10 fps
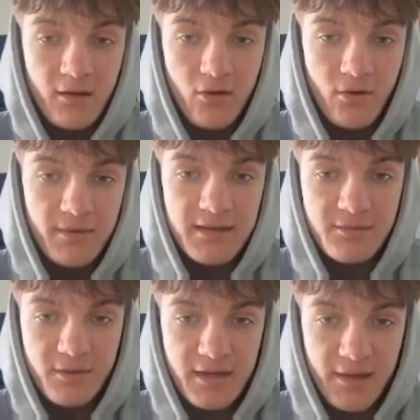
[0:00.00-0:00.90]
Or,
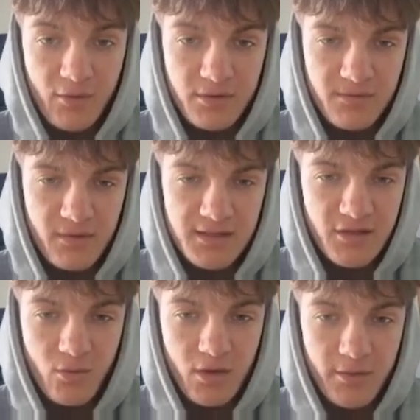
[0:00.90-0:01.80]
okay, well, I
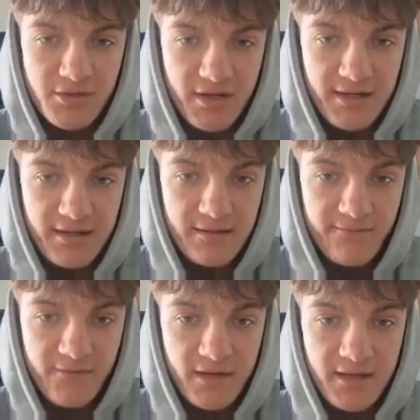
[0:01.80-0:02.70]
don't know why we're trading
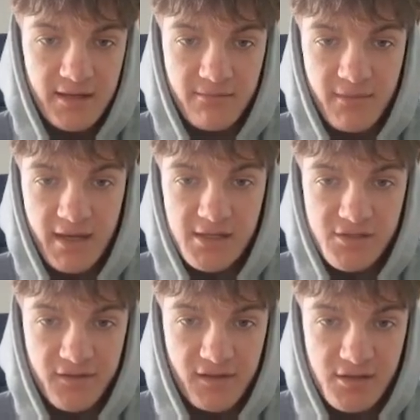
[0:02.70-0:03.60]
fucking
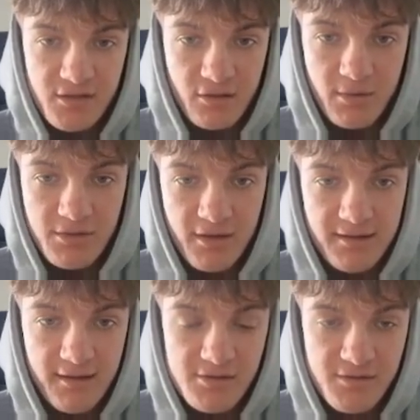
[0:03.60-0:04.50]
Asian session. Nobody
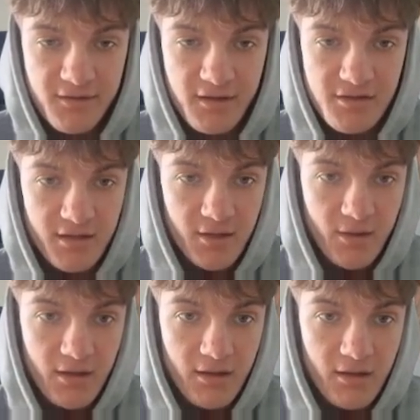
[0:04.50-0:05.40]
trades Asian session anyway.